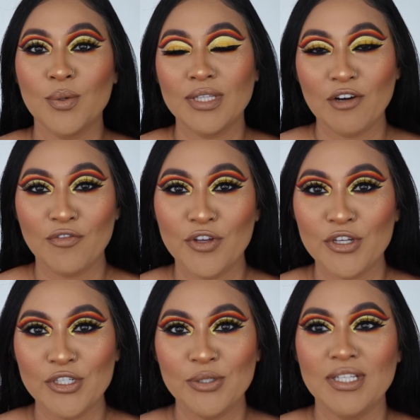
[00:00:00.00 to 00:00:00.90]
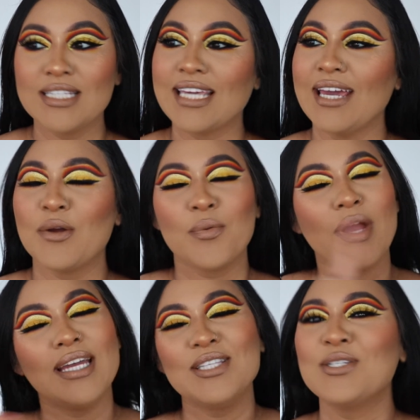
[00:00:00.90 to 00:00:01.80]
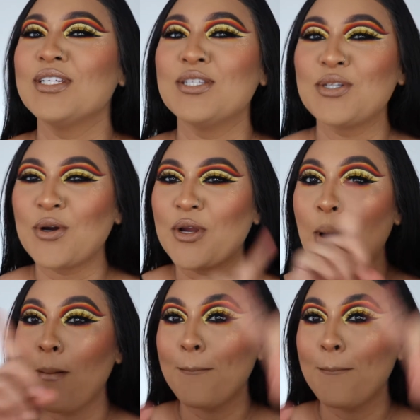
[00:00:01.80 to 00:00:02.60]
without further ado, let's get right into the tutorial.